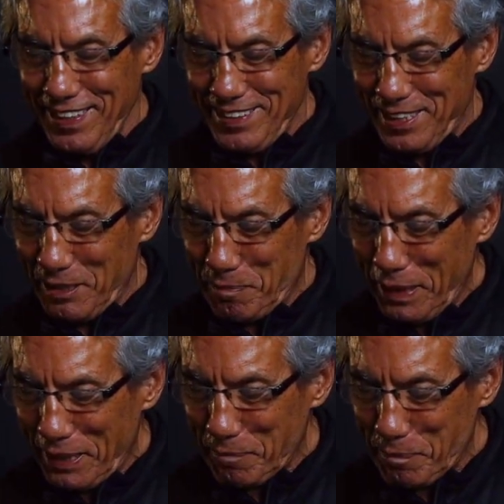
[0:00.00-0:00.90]
to
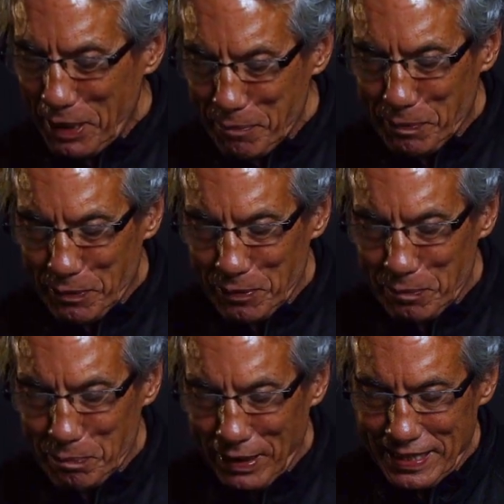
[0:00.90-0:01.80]
depict people,
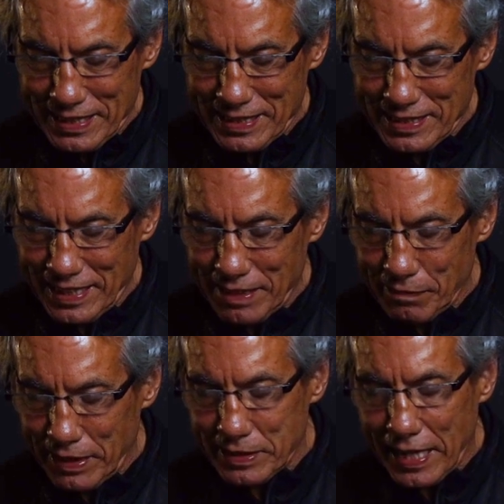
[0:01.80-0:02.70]
places, and
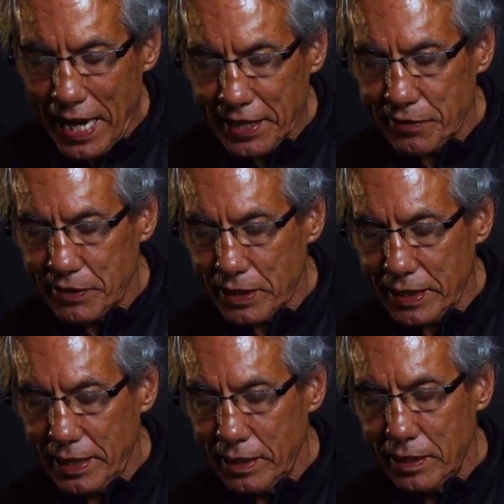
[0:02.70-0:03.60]
events
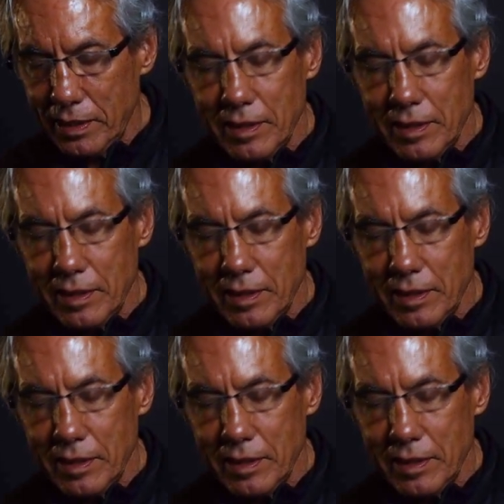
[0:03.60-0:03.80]
accurately,